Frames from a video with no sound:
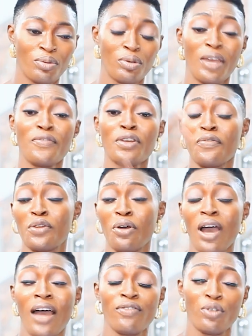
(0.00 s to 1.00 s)
So even if you
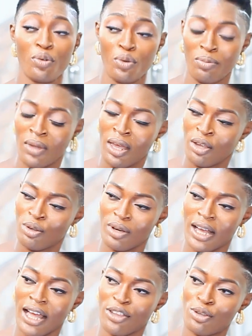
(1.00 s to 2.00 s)
don't have the room, you
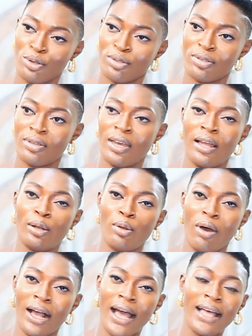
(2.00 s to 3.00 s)
can use
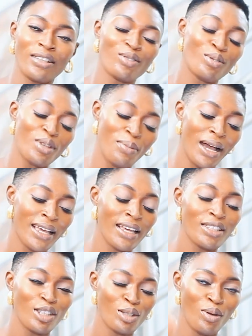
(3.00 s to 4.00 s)
lockers to demarcate it.